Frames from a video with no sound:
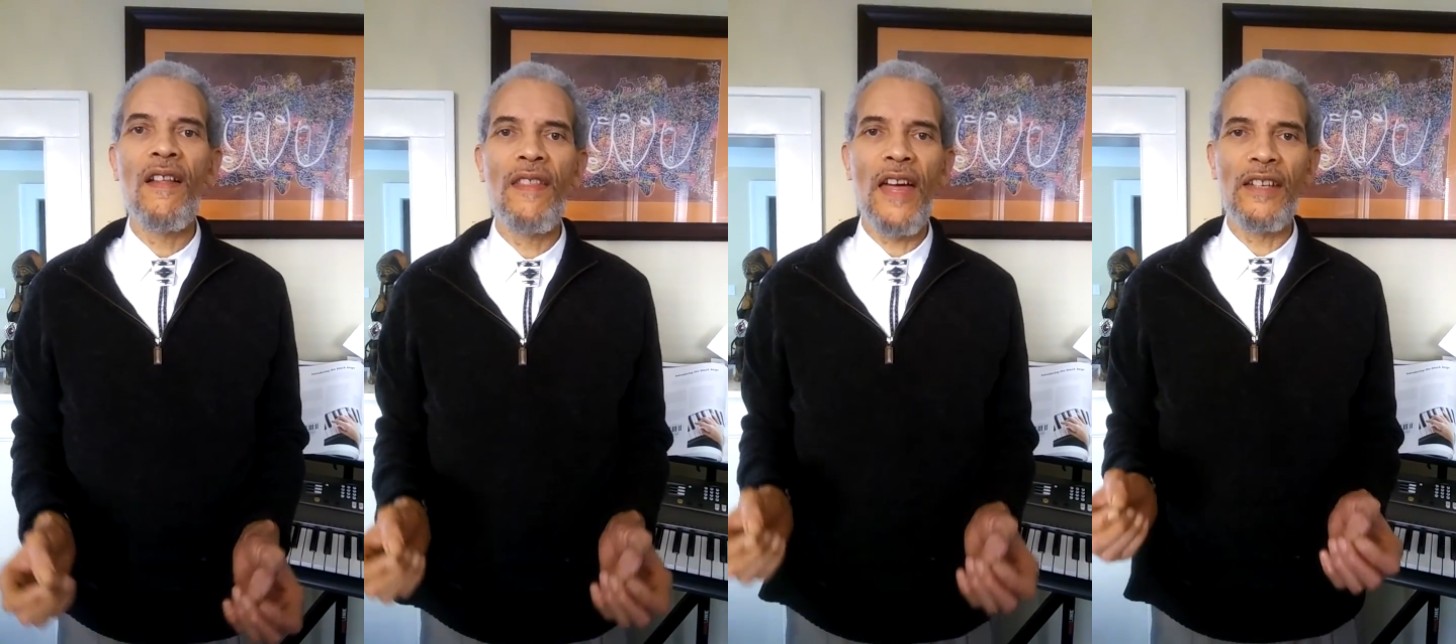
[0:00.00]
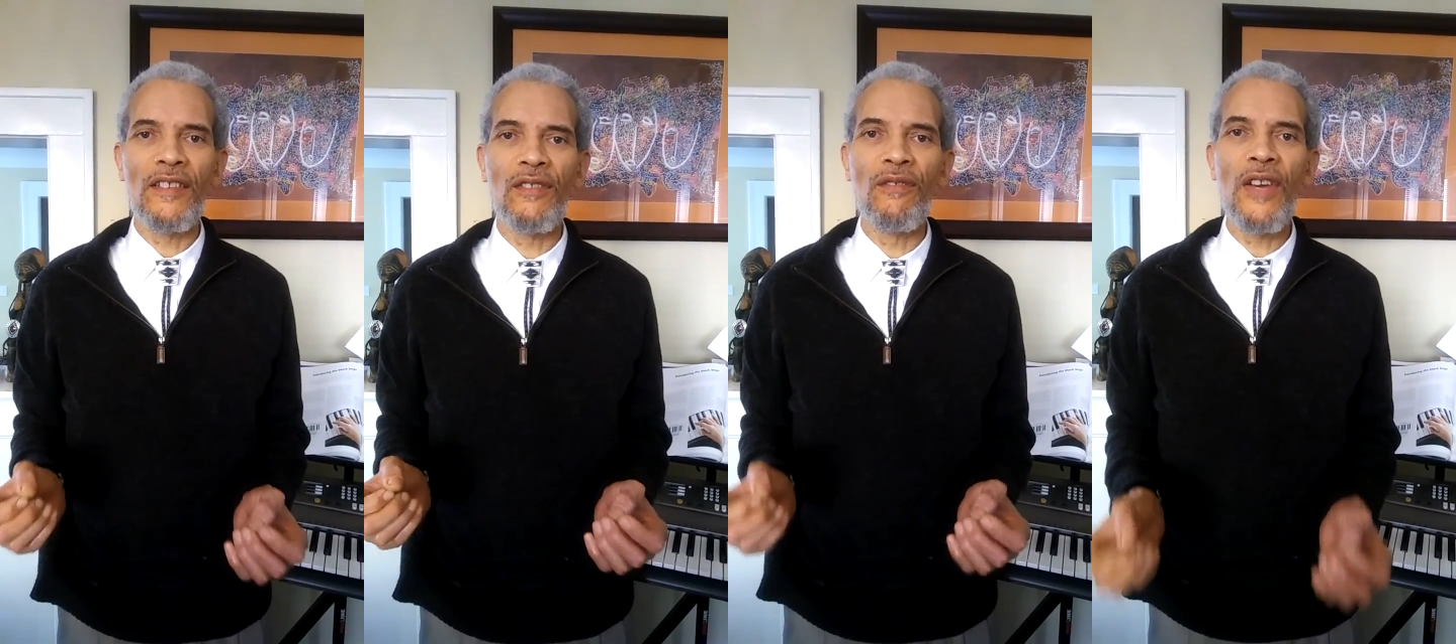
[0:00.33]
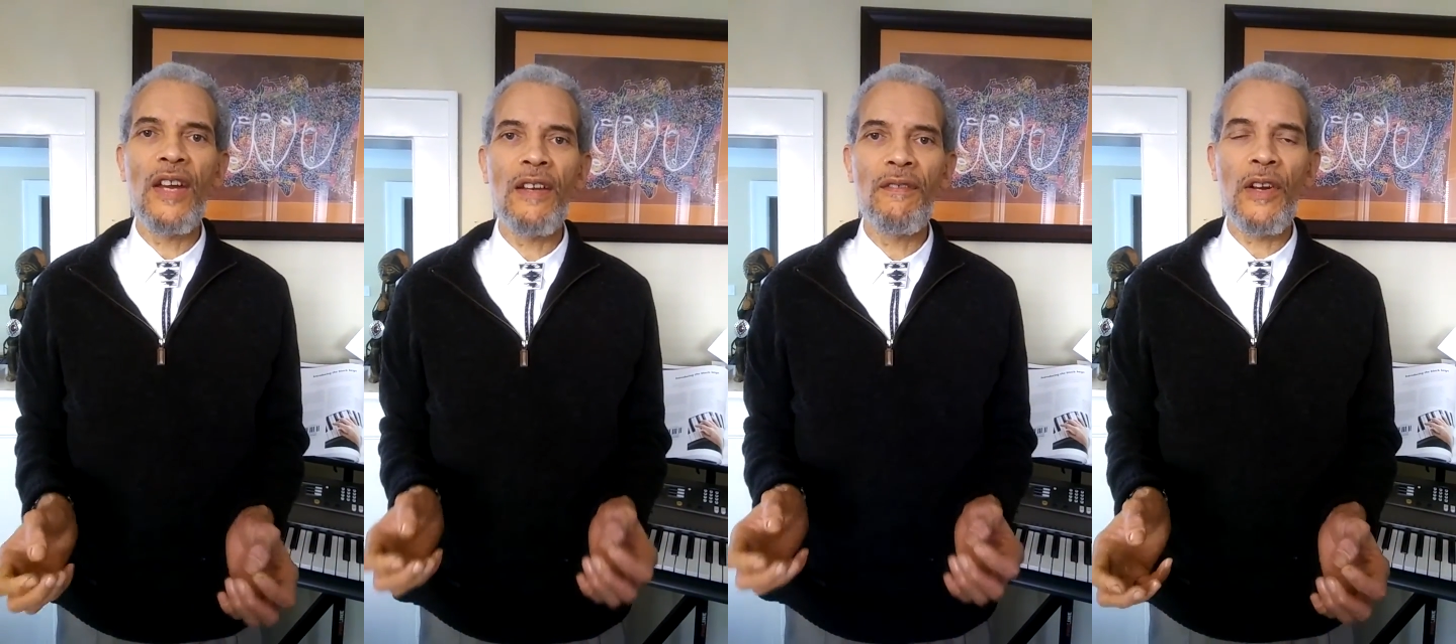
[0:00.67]
that is
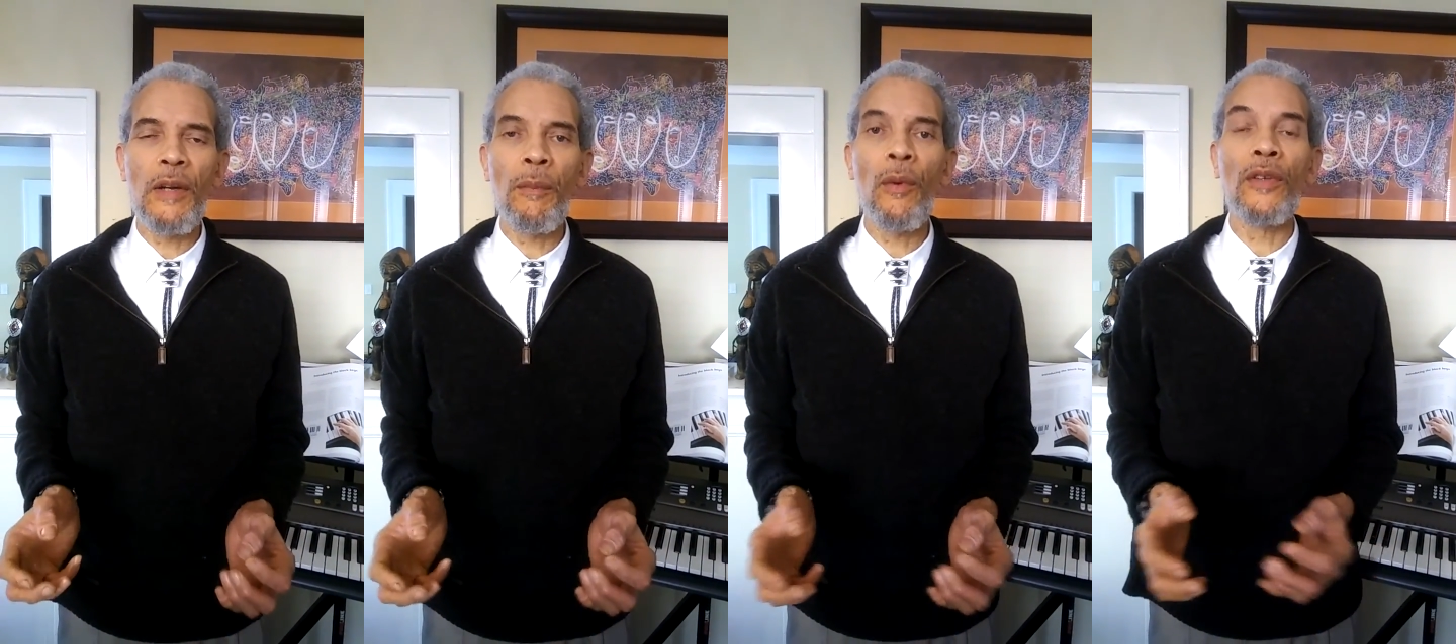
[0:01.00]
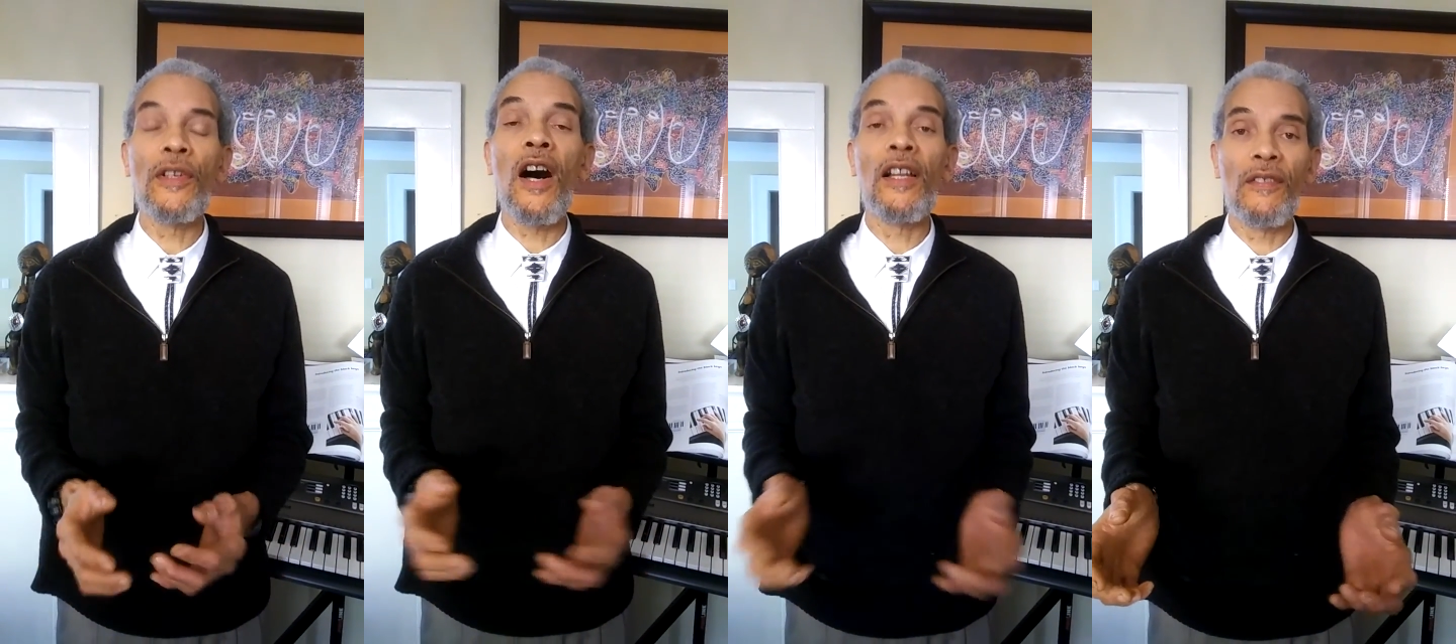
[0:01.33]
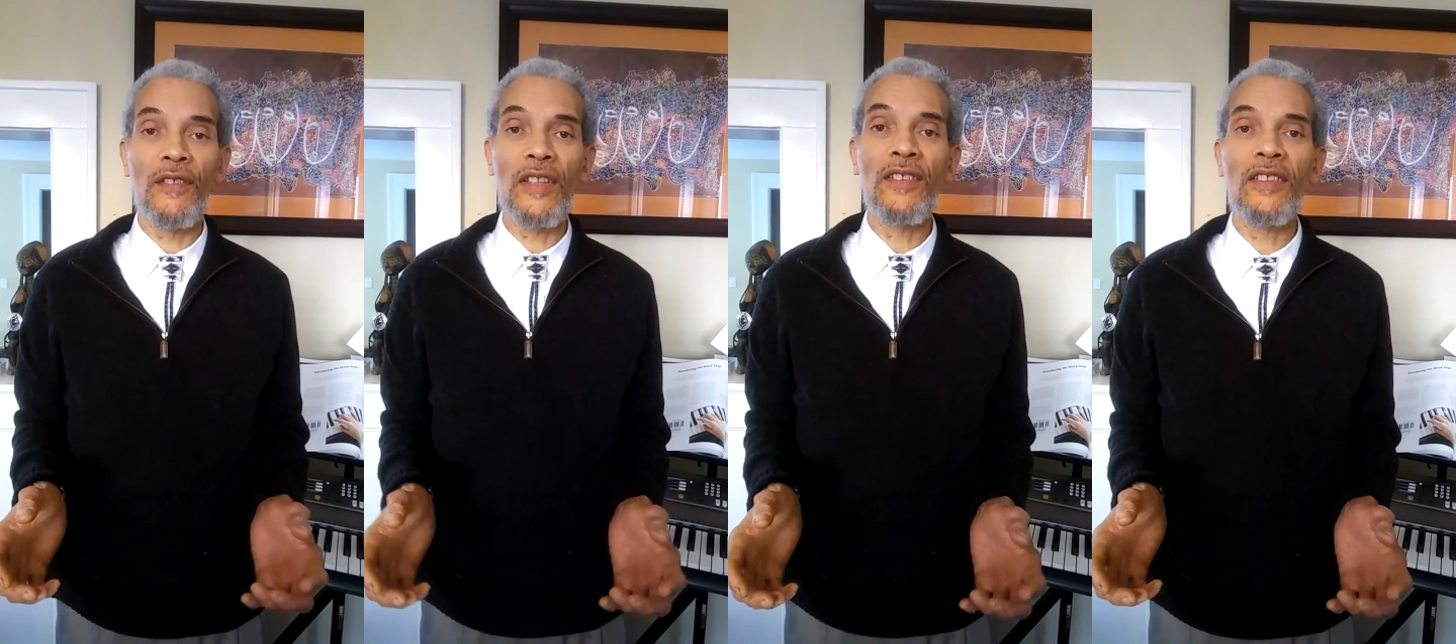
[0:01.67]
very, very important to all
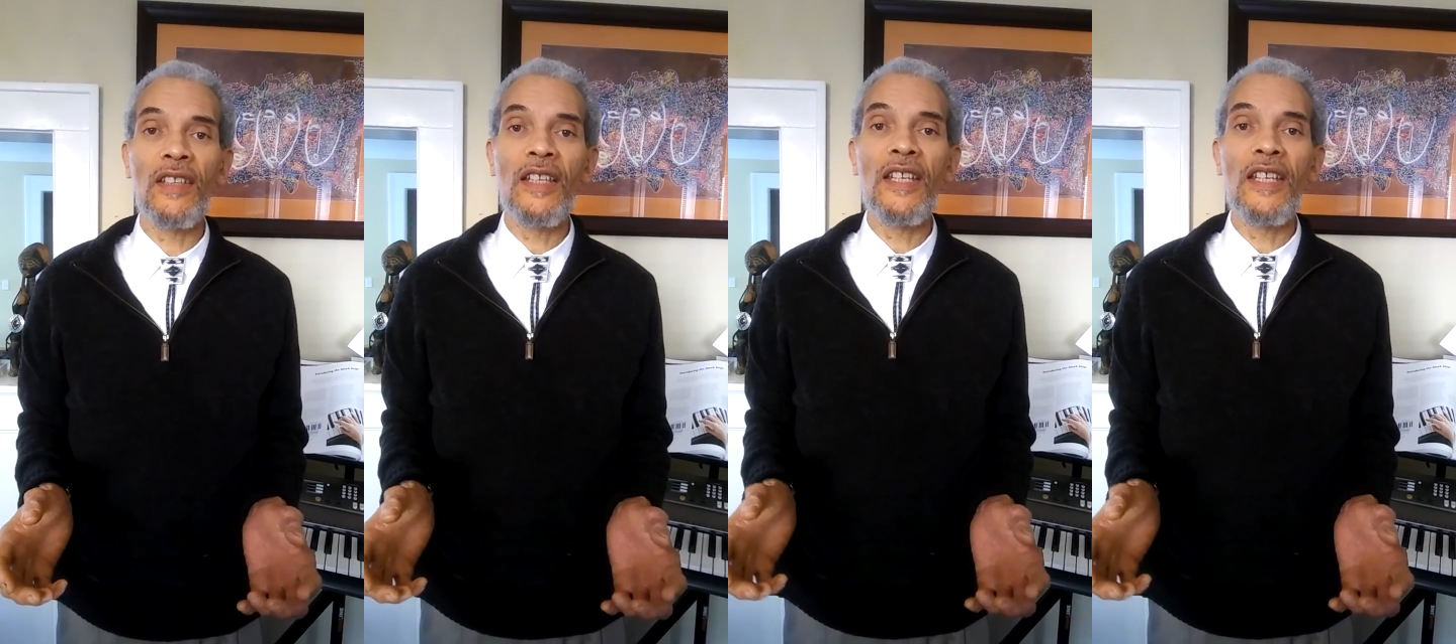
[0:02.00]
of us.